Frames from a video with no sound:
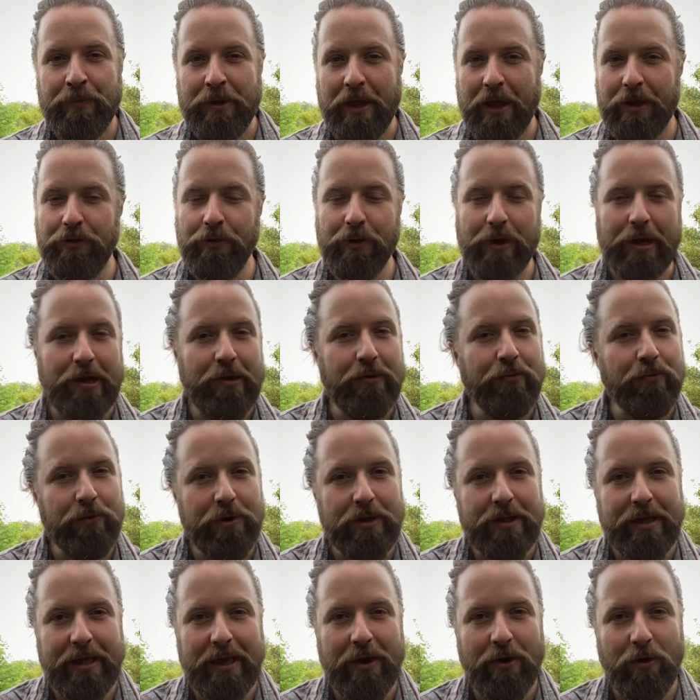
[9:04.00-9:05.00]
And you can
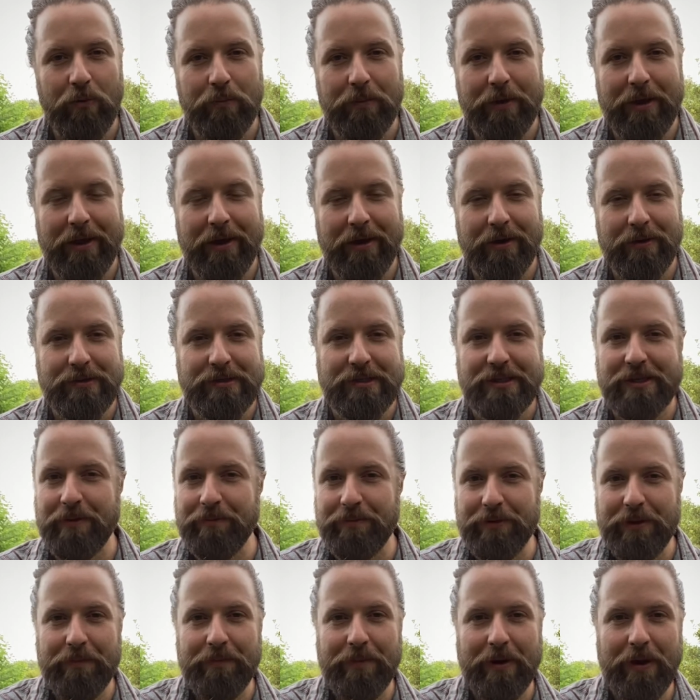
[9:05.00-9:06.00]
really help me out
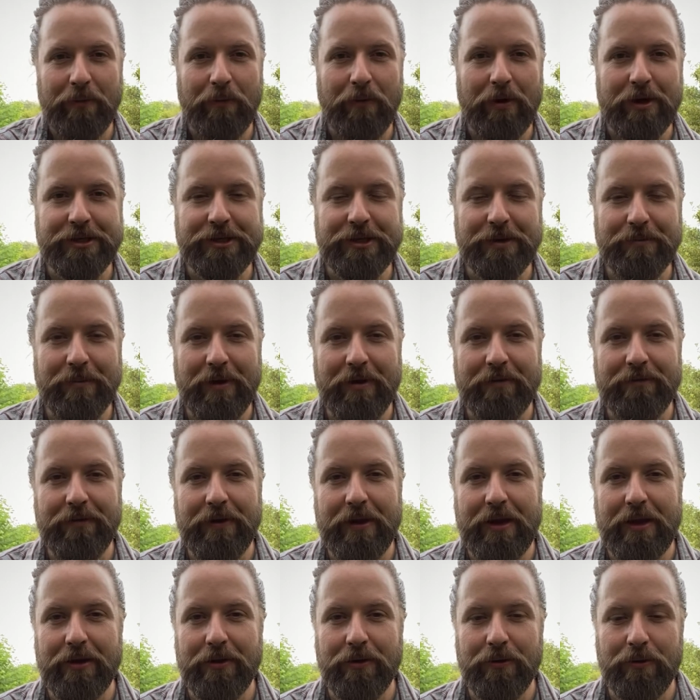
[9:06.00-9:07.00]
simply by watching my
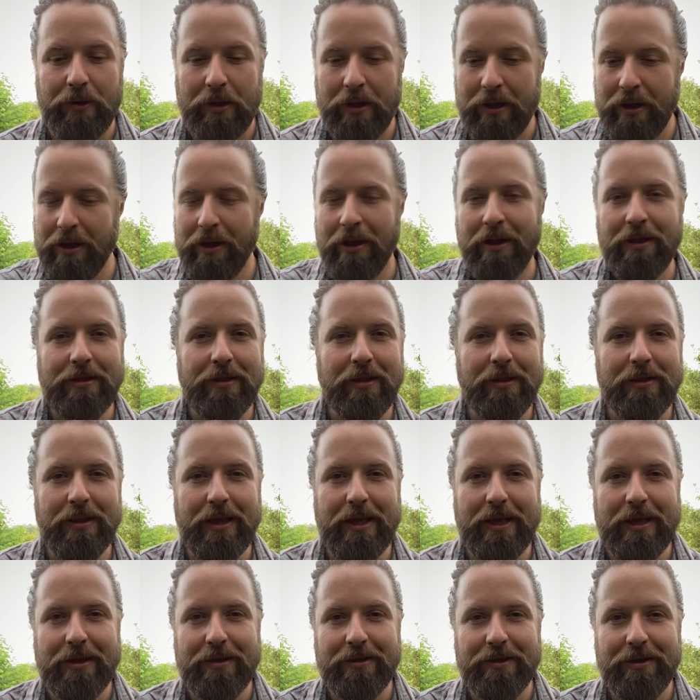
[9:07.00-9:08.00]
video, the
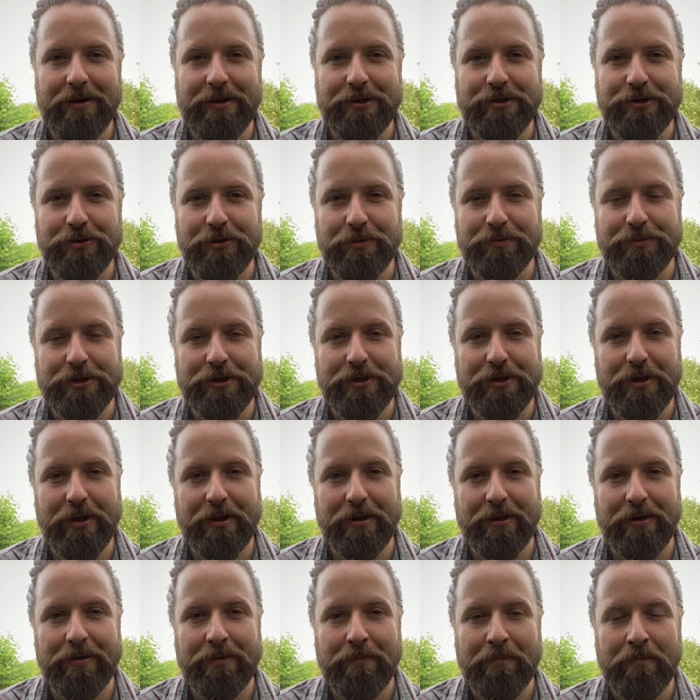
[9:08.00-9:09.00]
link in the description
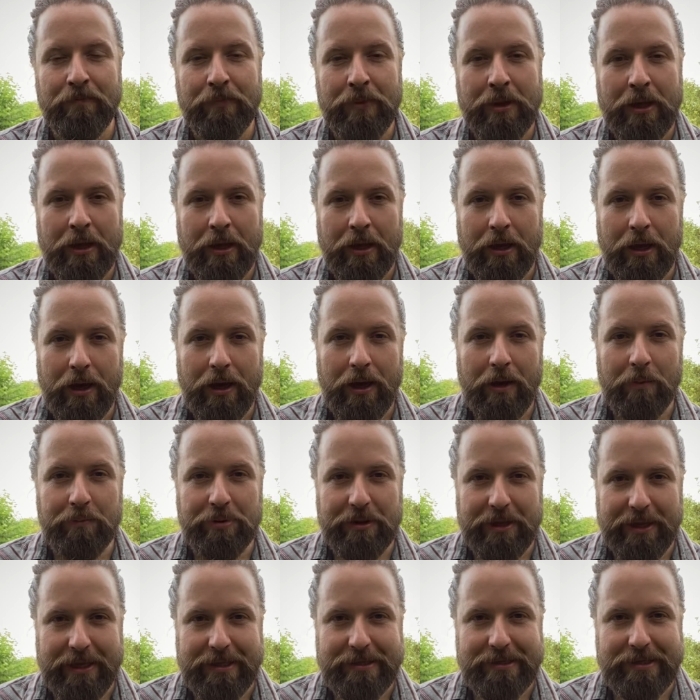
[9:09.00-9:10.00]
here.
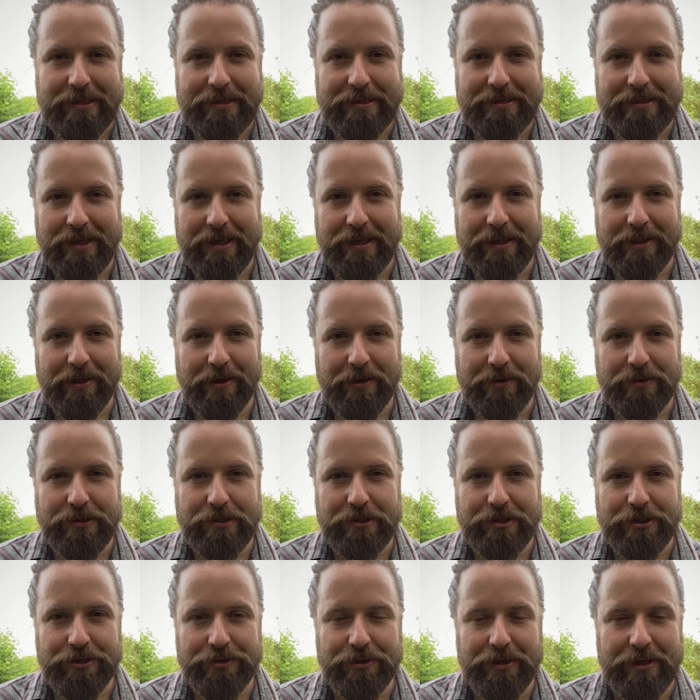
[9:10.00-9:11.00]
Planting
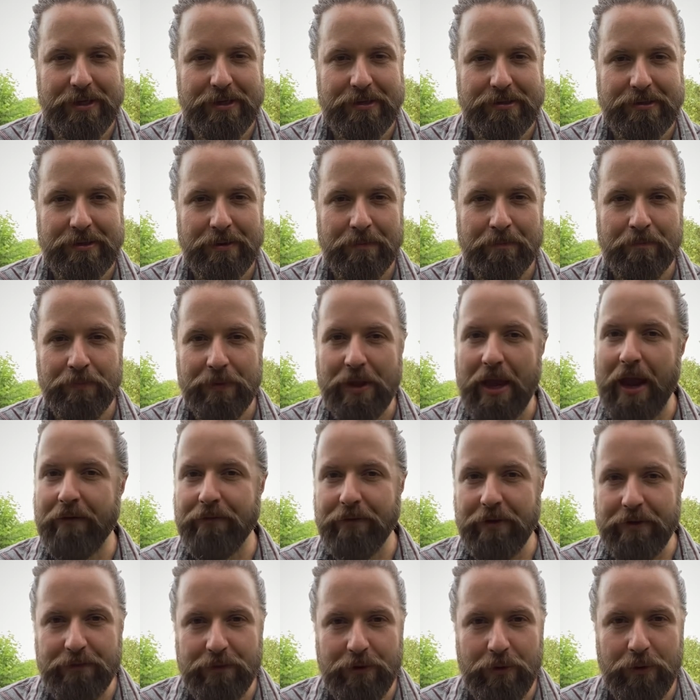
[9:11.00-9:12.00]
10,000 trees.
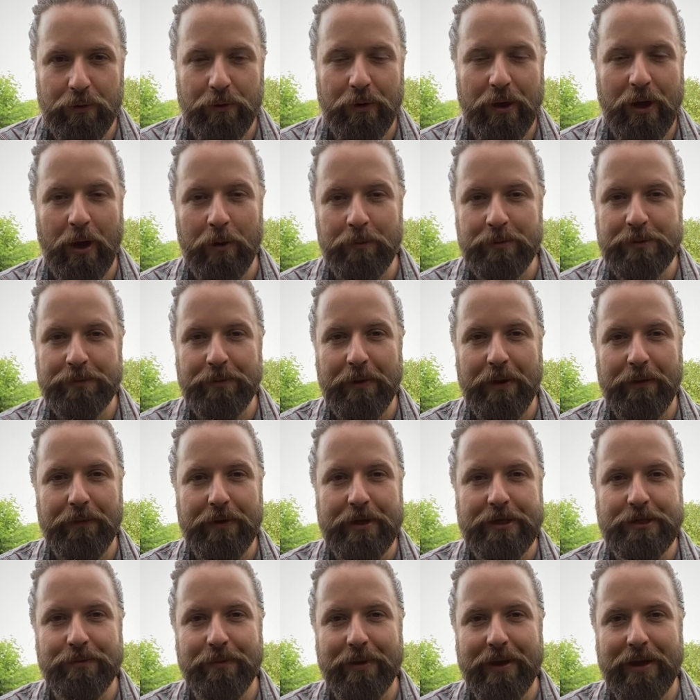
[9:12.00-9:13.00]
Every view helps me
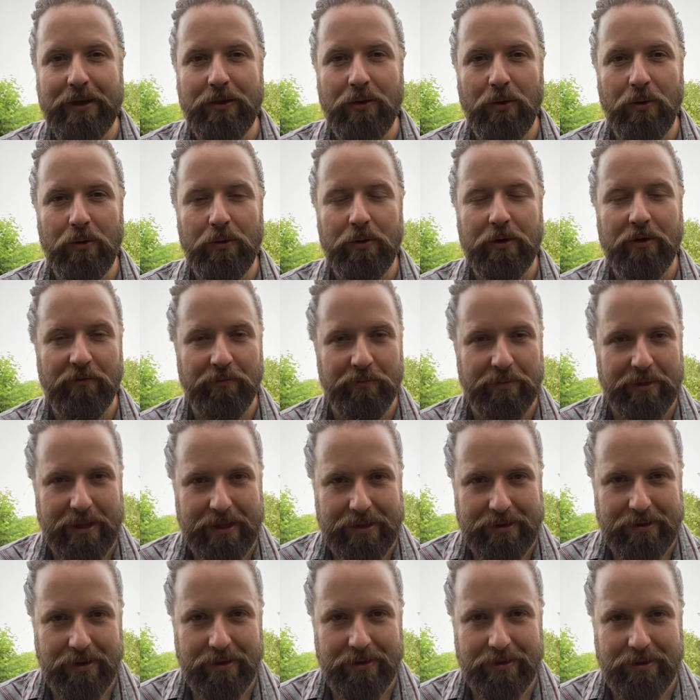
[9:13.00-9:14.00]
reach my goal of
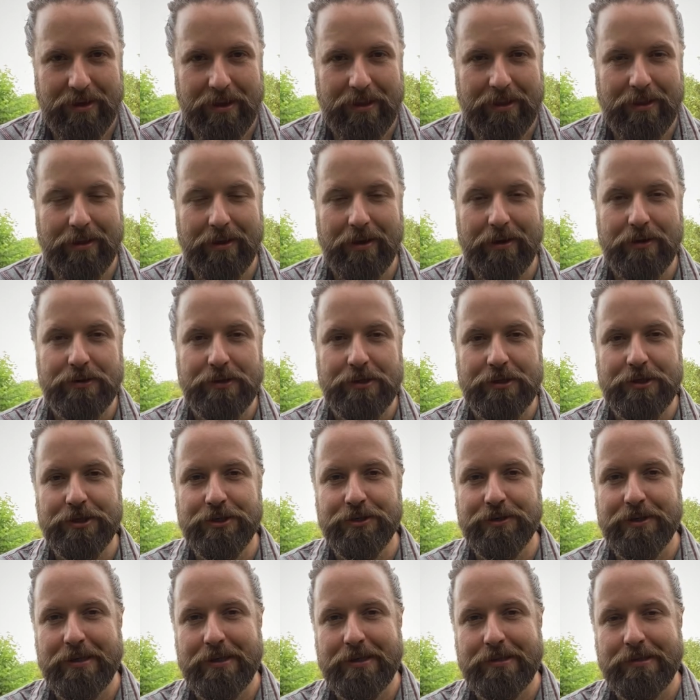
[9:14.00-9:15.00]
planting 10,000
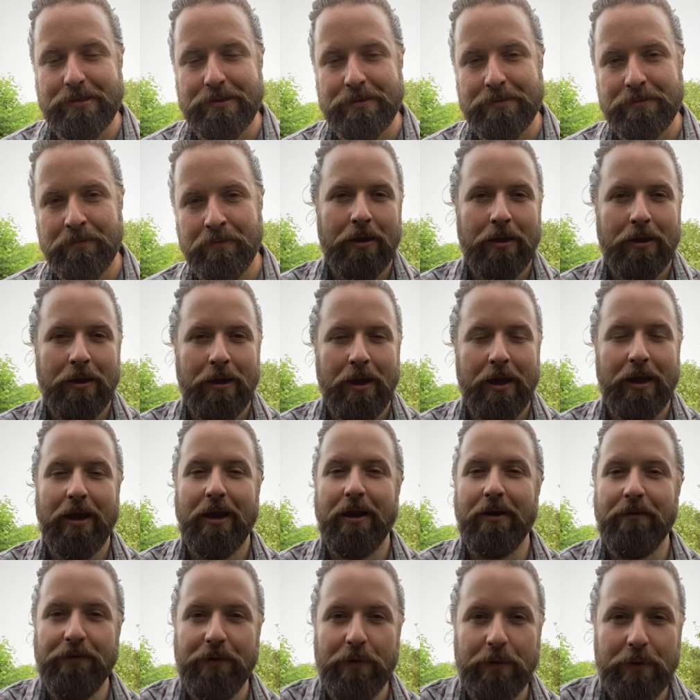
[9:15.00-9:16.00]
trees. Hey,
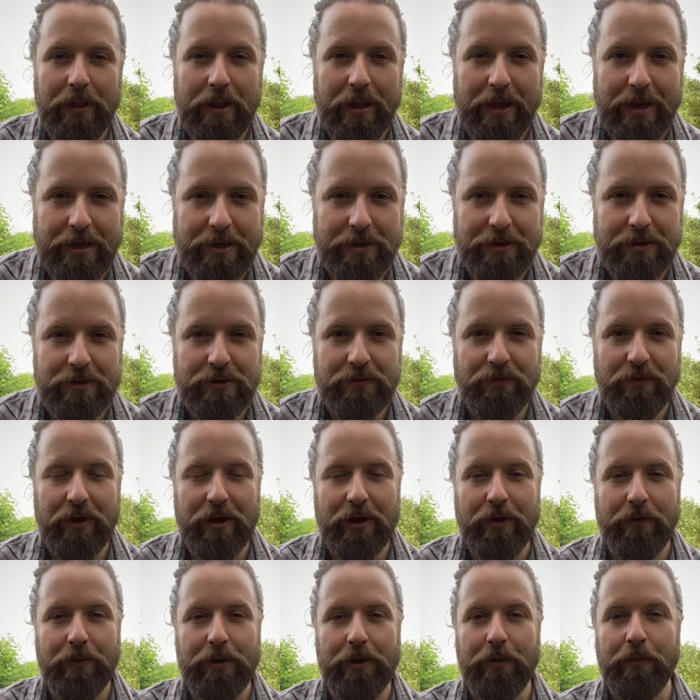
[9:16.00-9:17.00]
and if you liked this
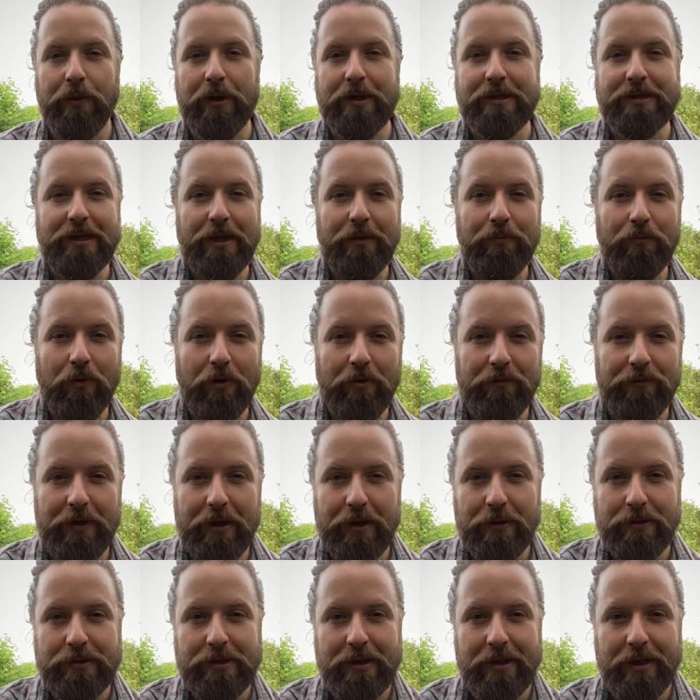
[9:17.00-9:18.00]
video and you want to see more
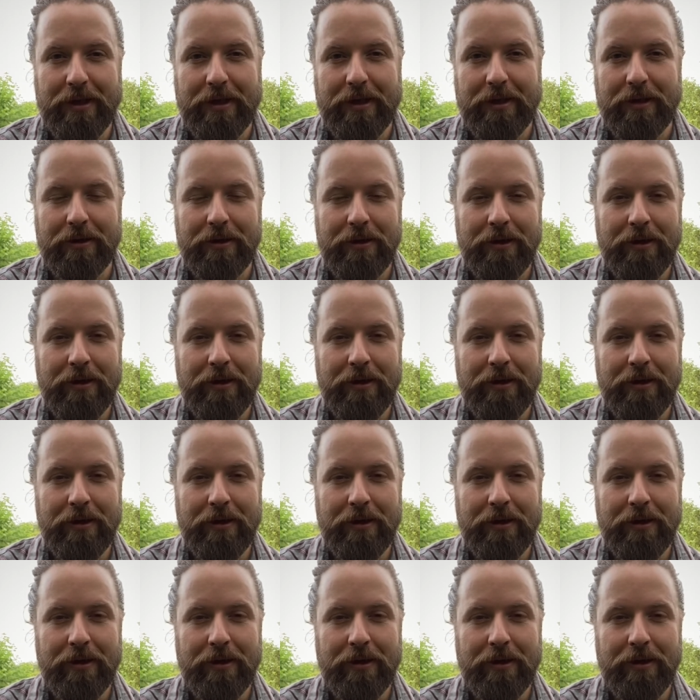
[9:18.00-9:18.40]
videos like it,